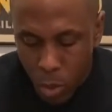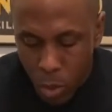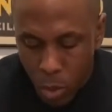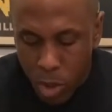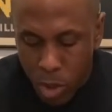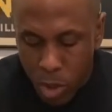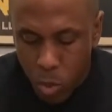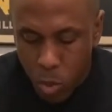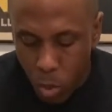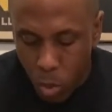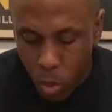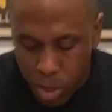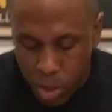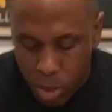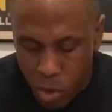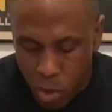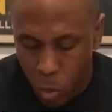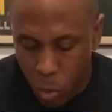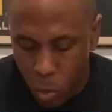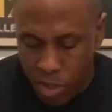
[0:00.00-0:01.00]
what you
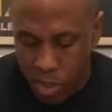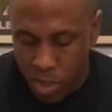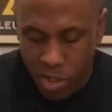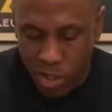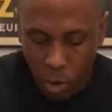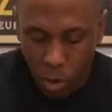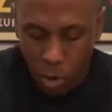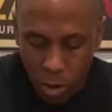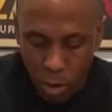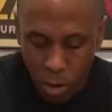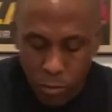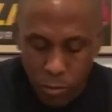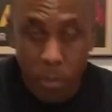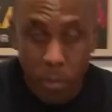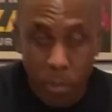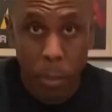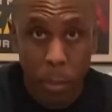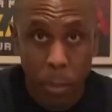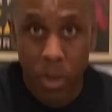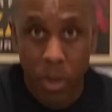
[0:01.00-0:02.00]
want to do is start
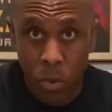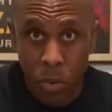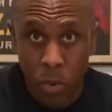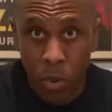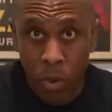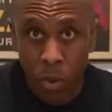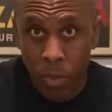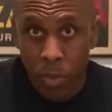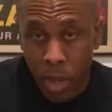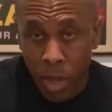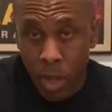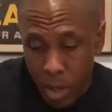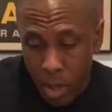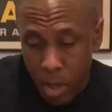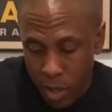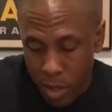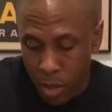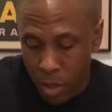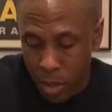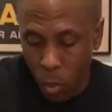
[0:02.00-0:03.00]
from the middle
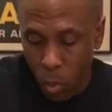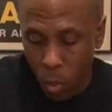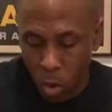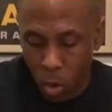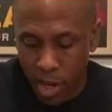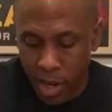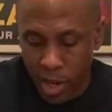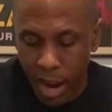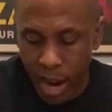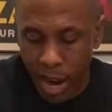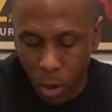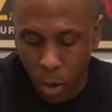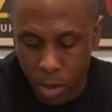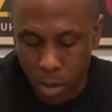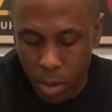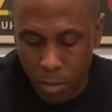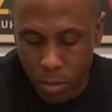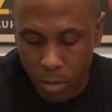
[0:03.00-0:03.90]
and then work out.